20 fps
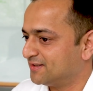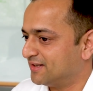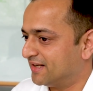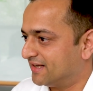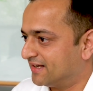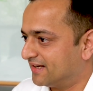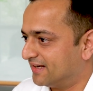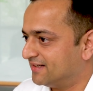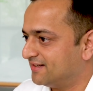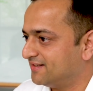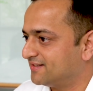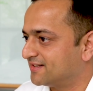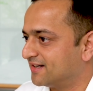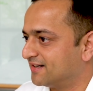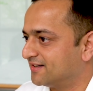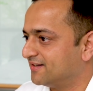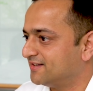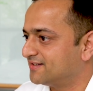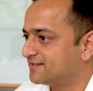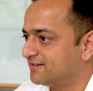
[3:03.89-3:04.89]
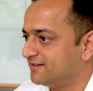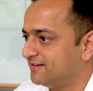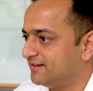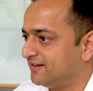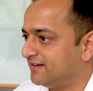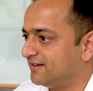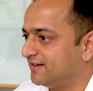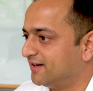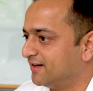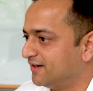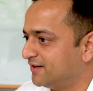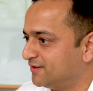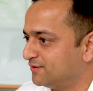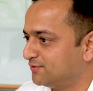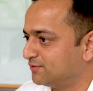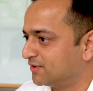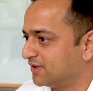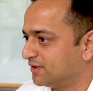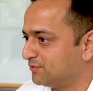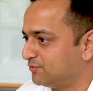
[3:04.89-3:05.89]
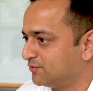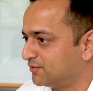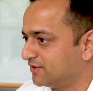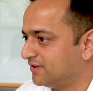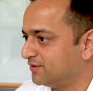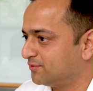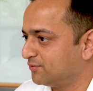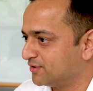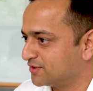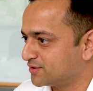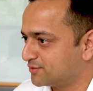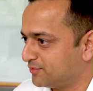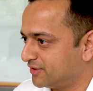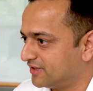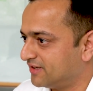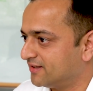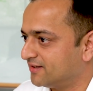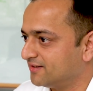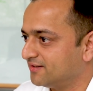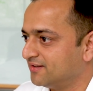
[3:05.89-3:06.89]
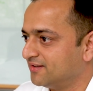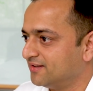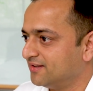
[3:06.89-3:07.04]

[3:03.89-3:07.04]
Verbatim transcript: like I started studying in NIT Durgapur in West Bengal.